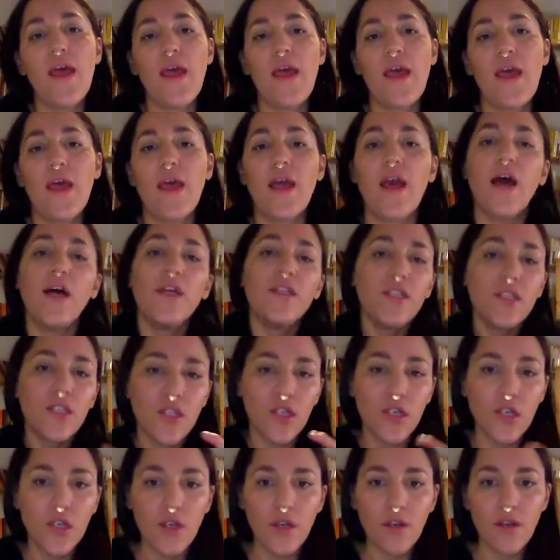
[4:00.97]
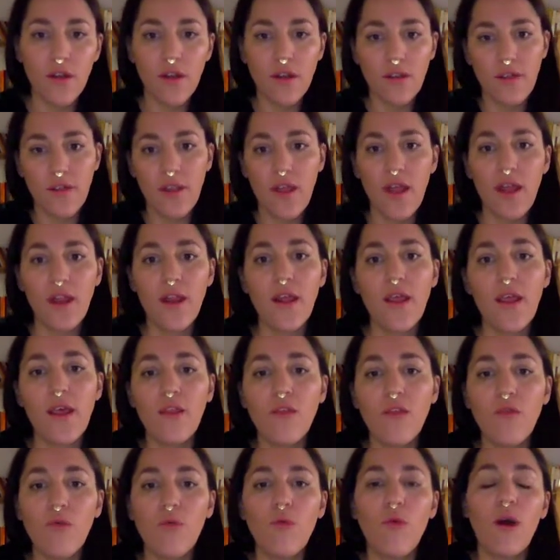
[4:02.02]
can turn then
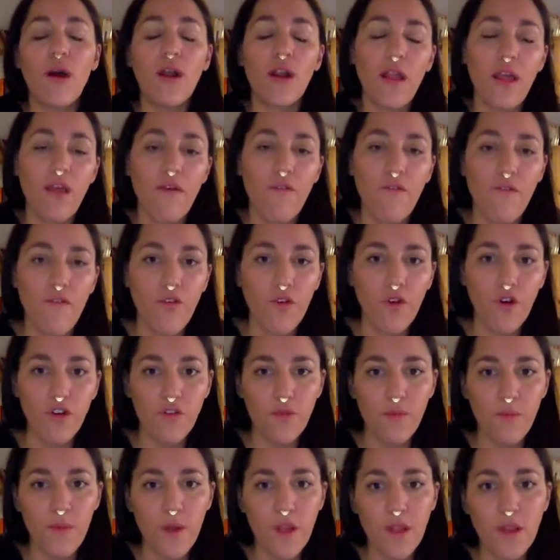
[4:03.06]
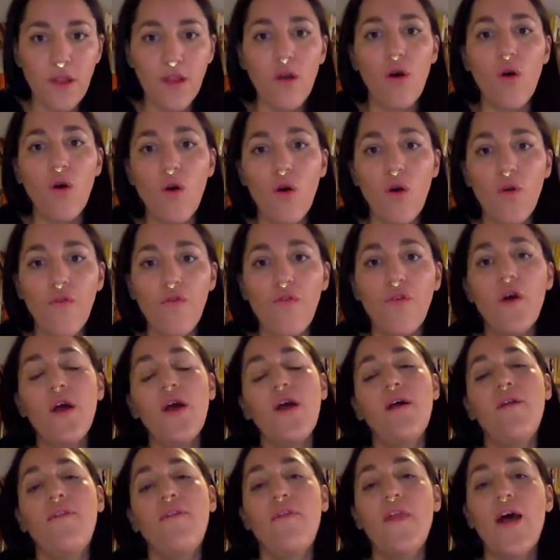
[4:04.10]
into a reinforcement of
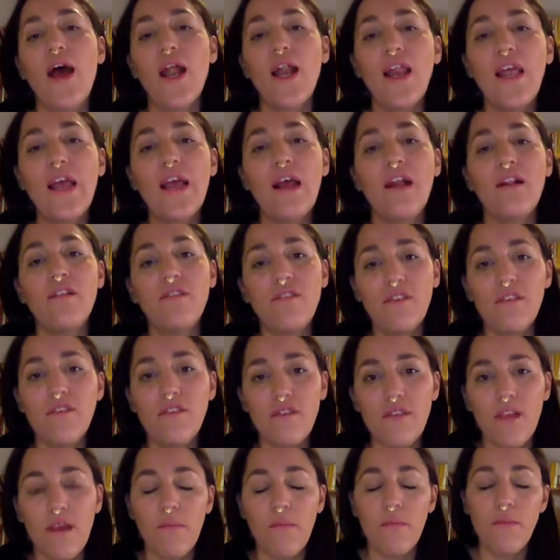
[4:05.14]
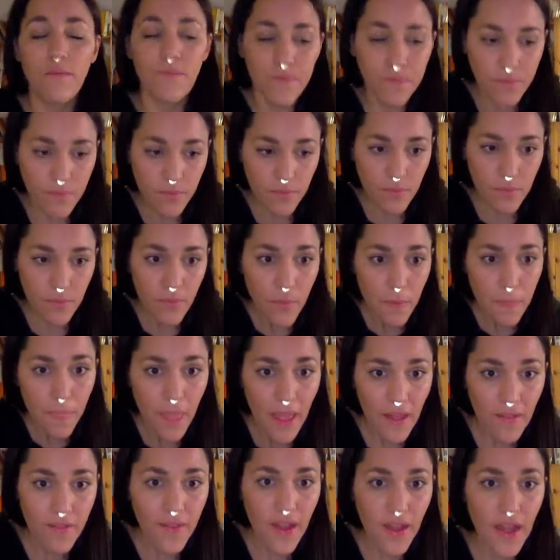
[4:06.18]
the legal system
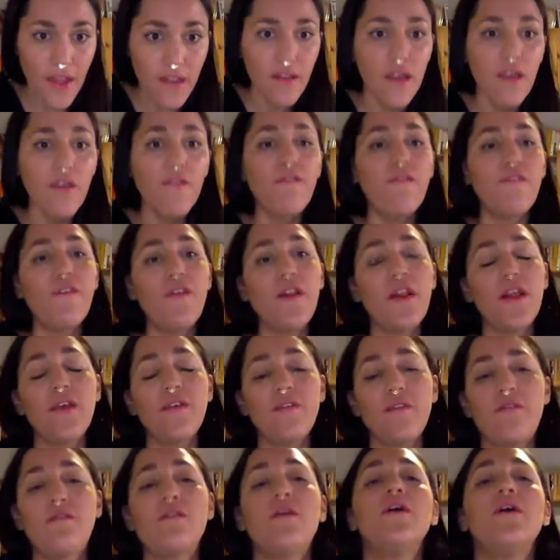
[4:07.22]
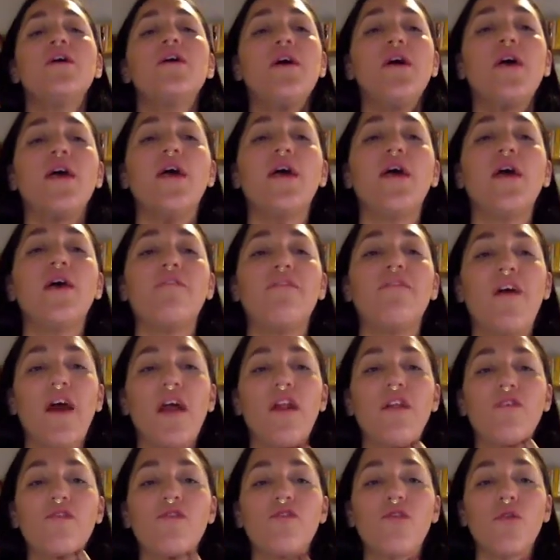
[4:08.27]
that inflicts
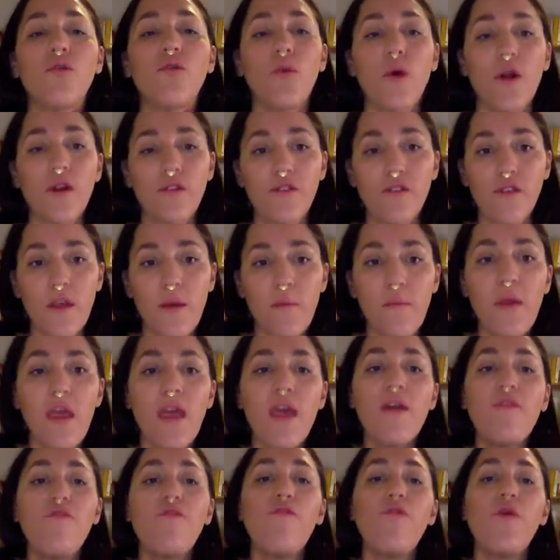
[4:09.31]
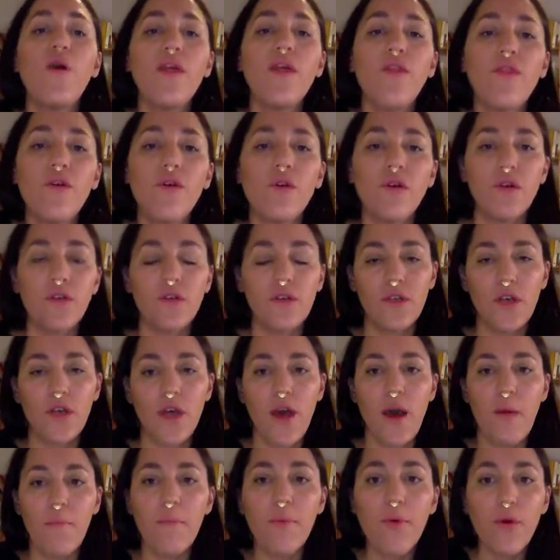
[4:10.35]
violence towards them if we don't
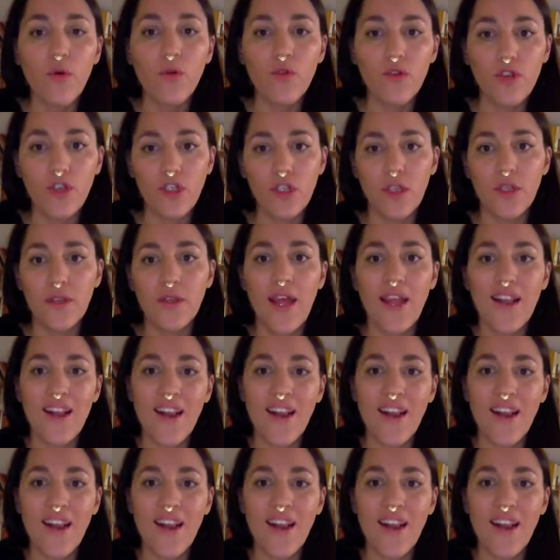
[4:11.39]
approach that